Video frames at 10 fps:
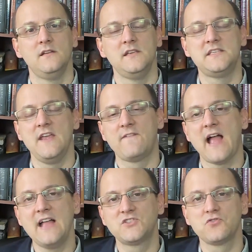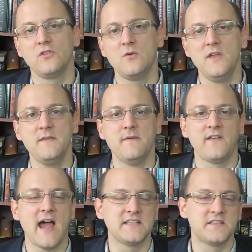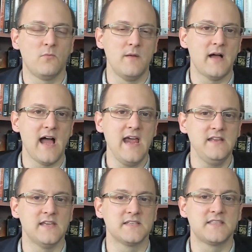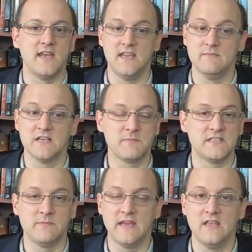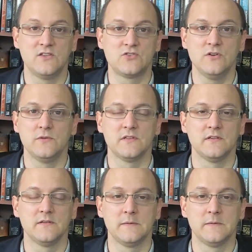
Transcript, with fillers: You see, if God's truly with him, if God is the one behind this, then he must be speaking the truth.